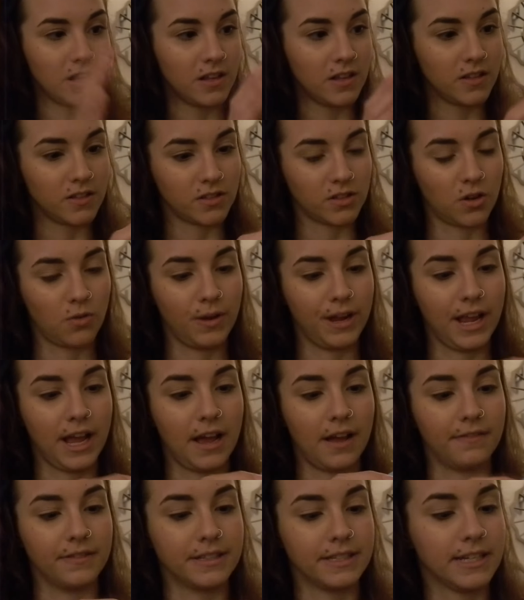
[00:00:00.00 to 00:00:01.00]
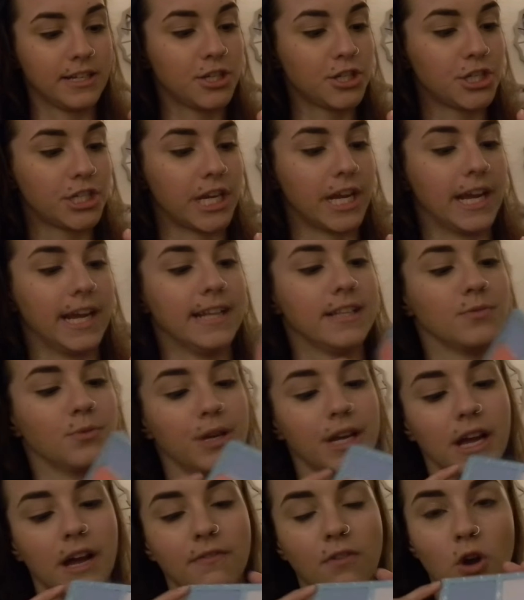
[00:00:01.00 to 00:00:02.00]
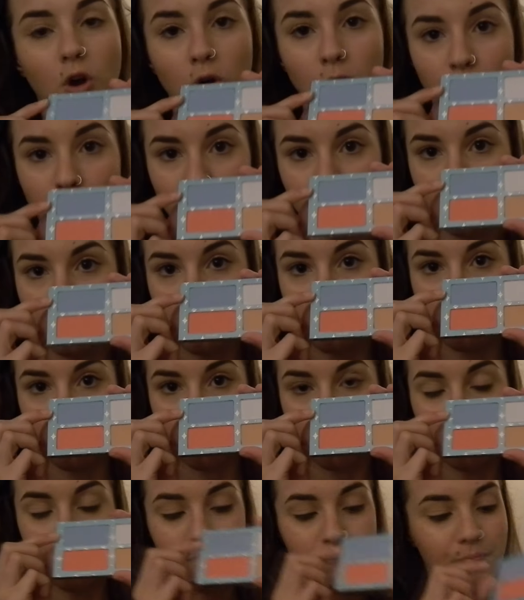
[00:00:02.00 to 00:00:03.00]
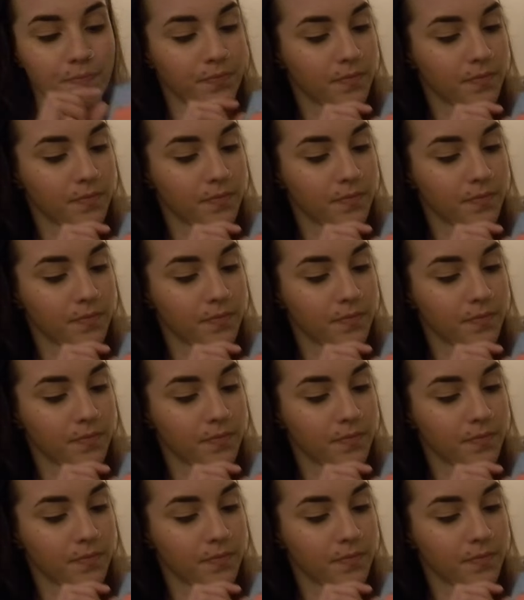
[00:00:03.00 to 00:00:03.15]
So we have 6 shades. We have Home Sweet Home,